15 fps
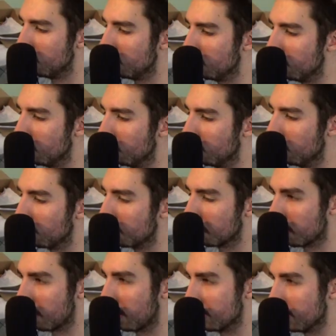to
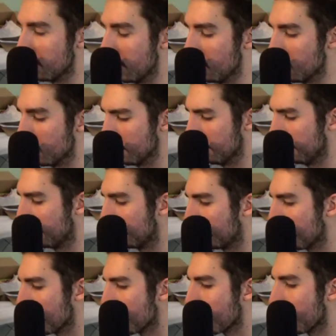procrastination.
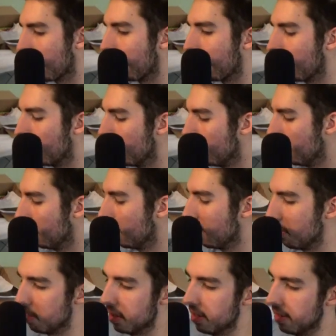
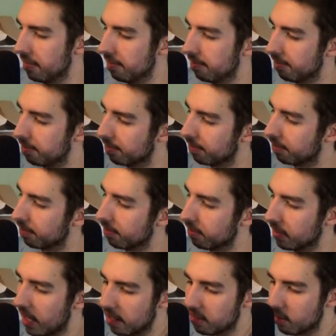But
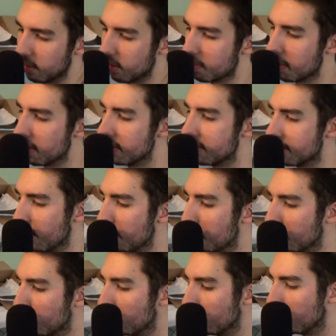yeah, so it's a pretty
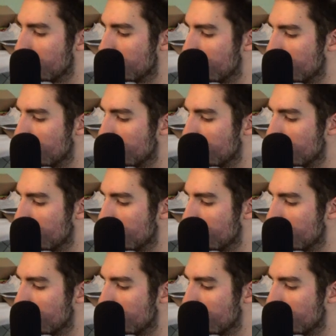simple